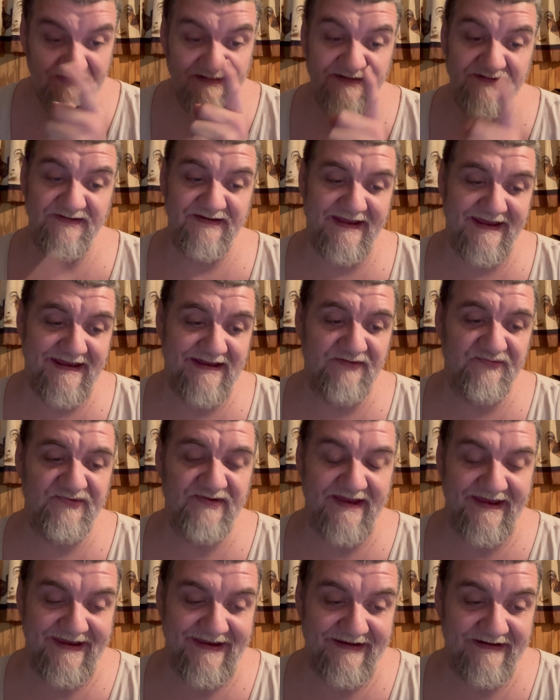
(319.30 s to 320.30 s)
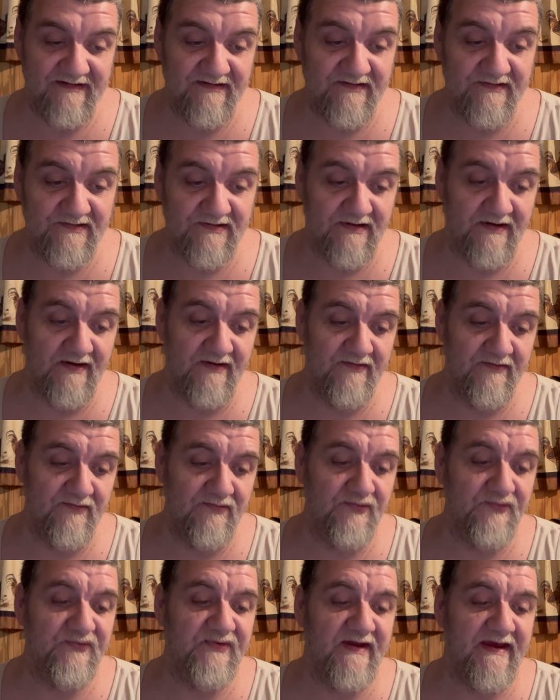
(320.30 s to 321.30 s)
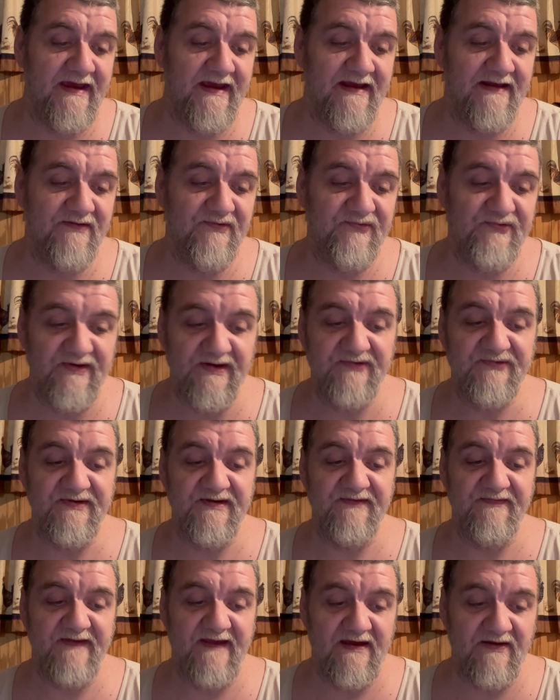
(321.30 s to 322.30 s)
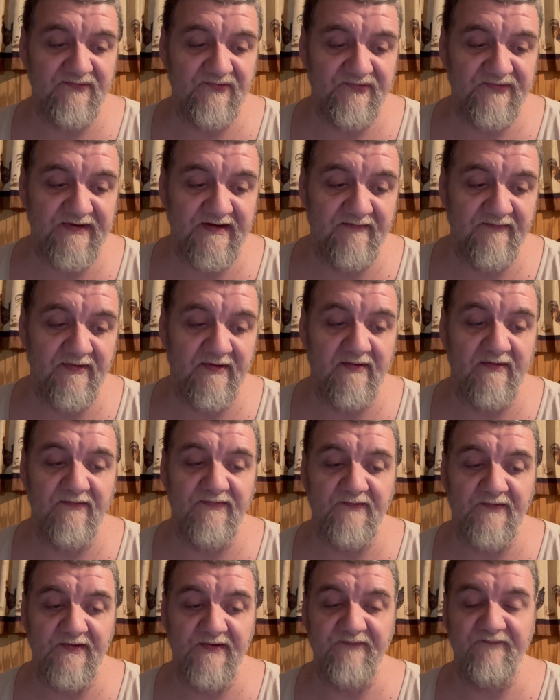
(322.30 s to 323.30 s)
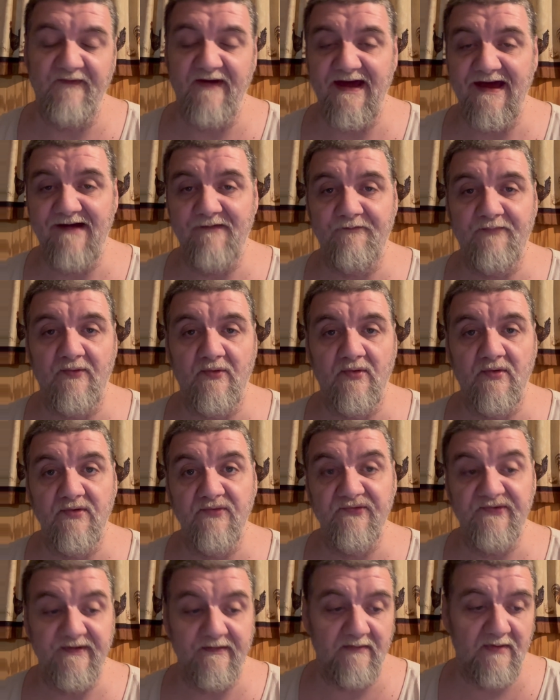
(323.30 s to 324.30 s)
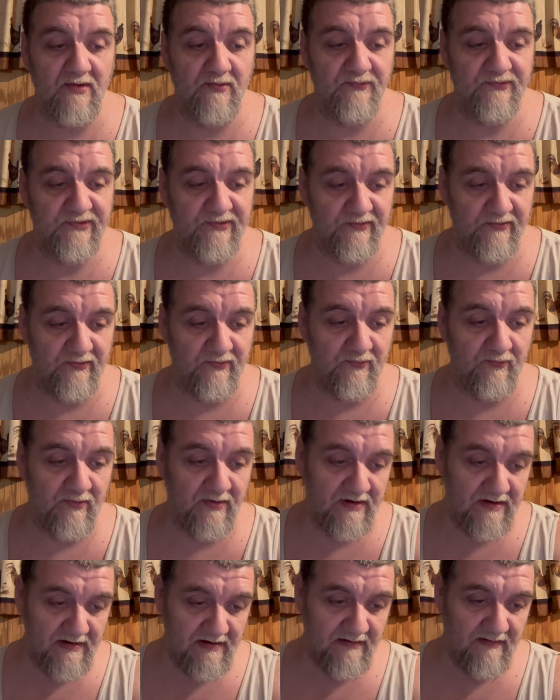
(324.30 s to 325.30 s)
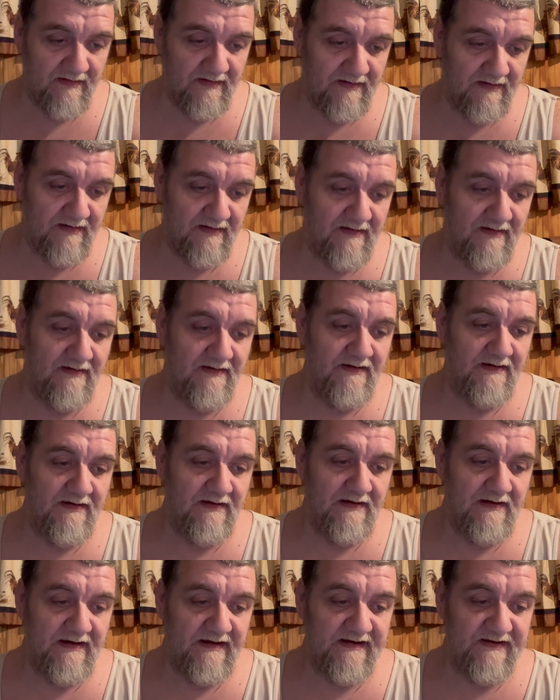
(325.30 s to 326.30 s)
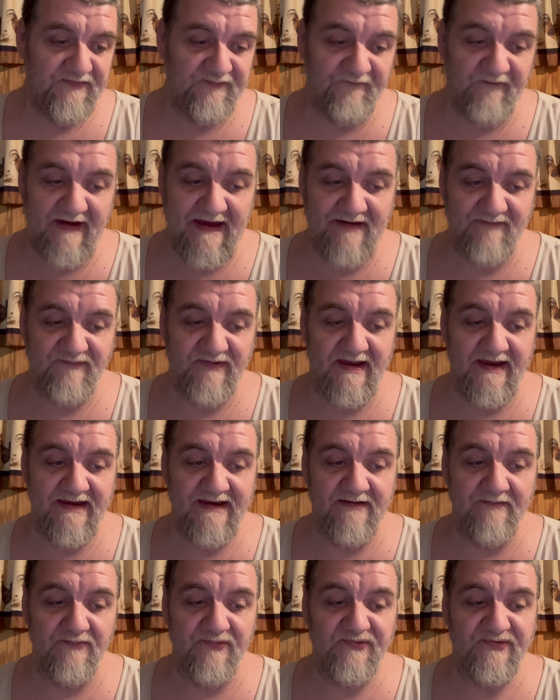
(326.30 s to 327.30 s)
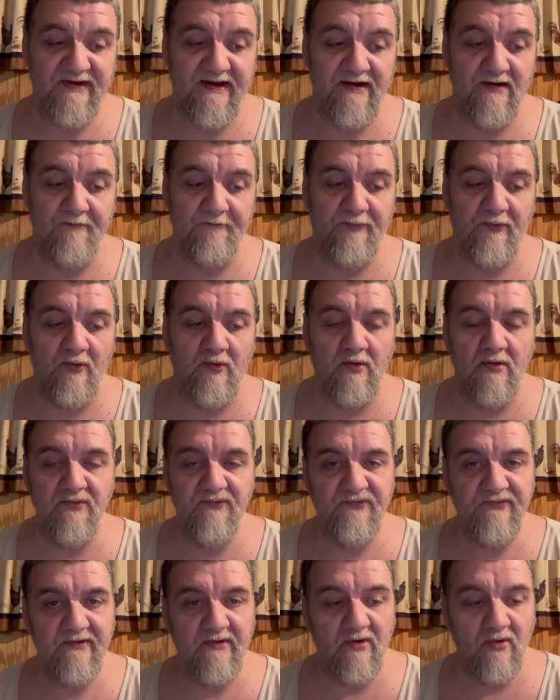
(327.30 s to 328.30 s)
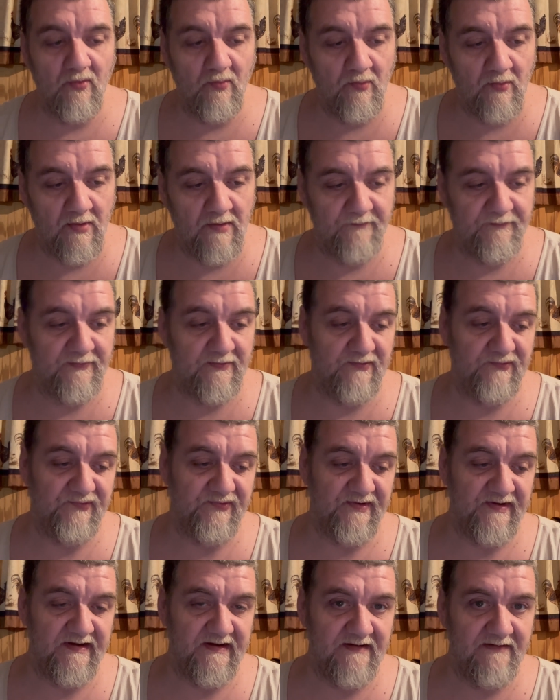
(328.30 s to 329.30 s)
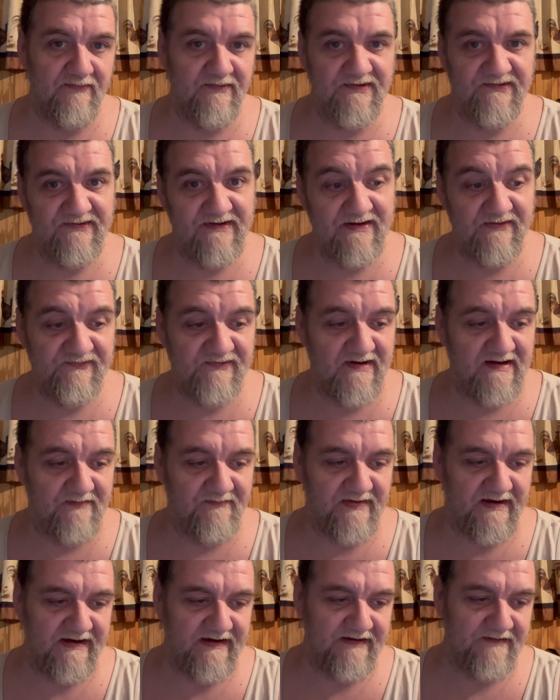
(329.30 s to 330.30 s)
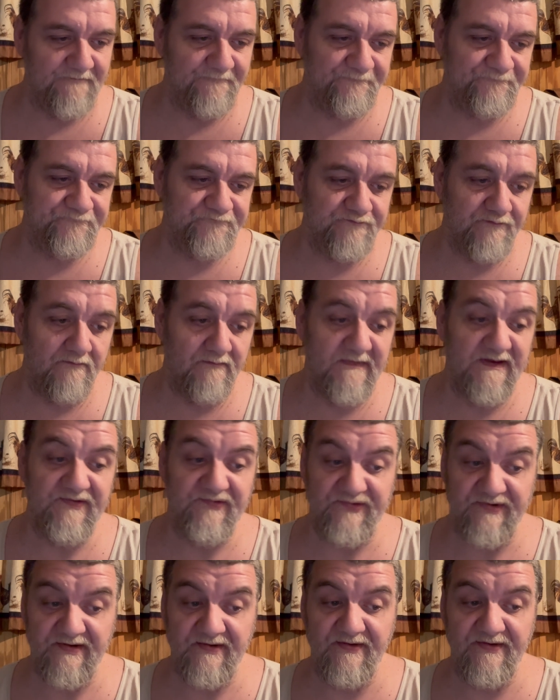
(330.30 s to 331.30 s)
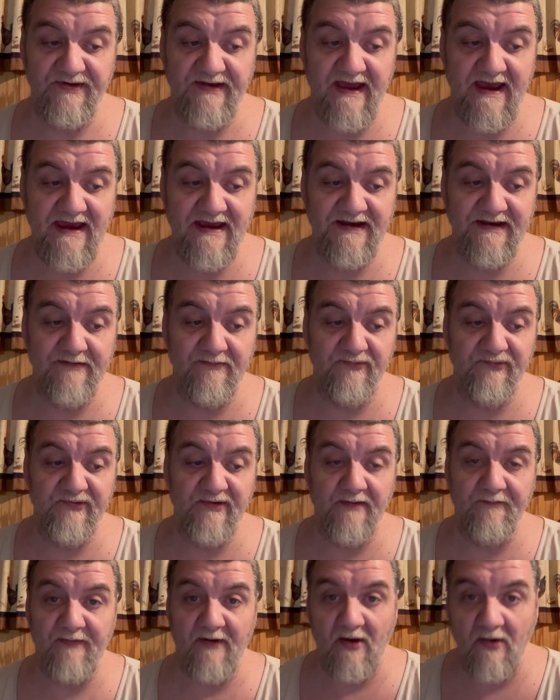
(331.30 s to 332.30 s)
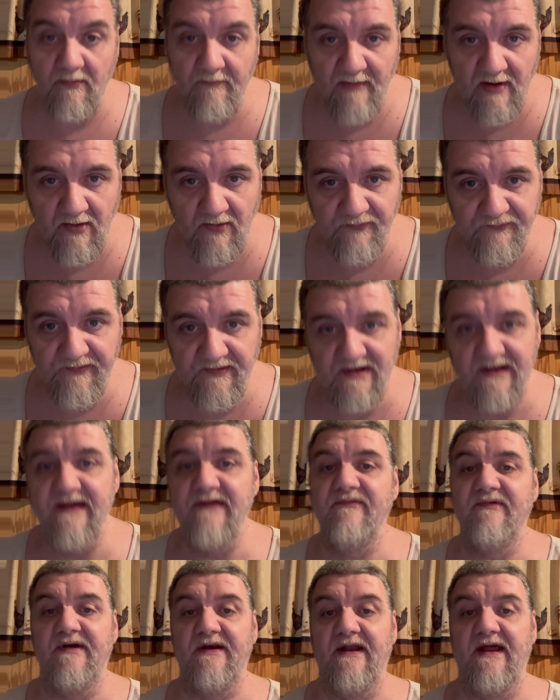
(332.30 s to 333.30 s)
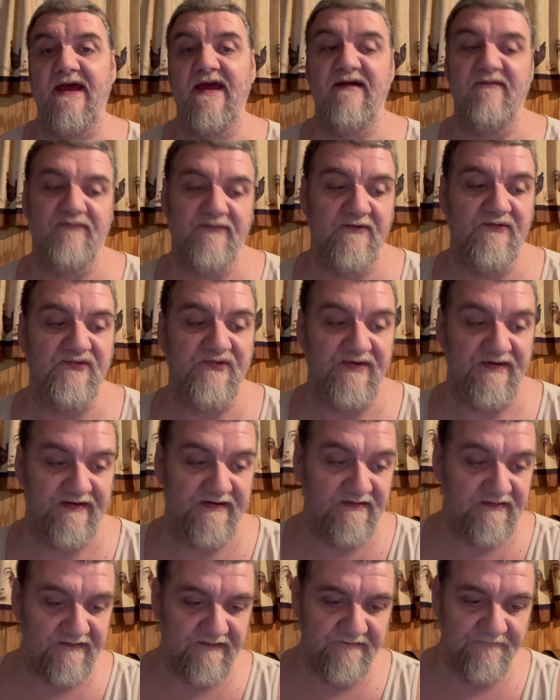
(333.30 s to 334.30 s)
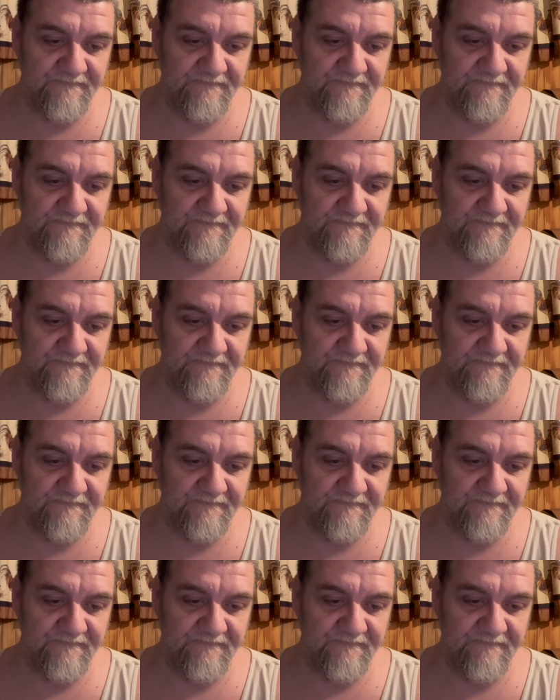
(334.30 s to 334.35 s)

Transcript: NASDAQ closed at 16,735.02. It's 5-day. It was down 0.01%, which that's not bad. It's year to date. It was up almost 11.5%.